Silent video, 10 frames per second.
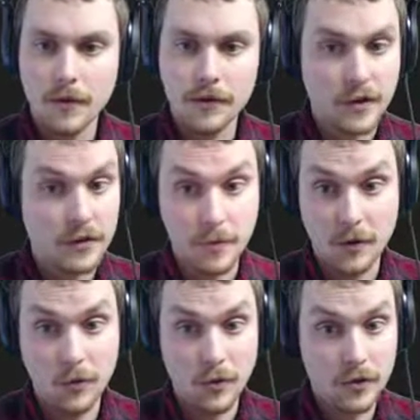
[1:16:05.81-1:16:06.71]
This is actually going to
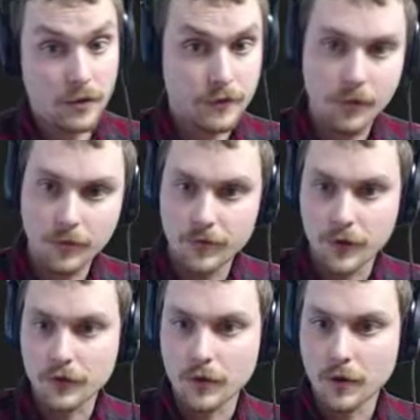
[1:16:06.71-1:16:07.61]
be a really simple
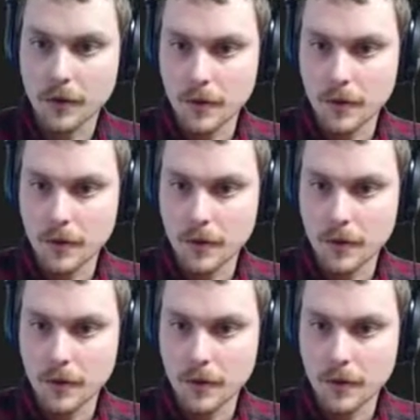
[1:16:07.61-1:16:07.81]
function.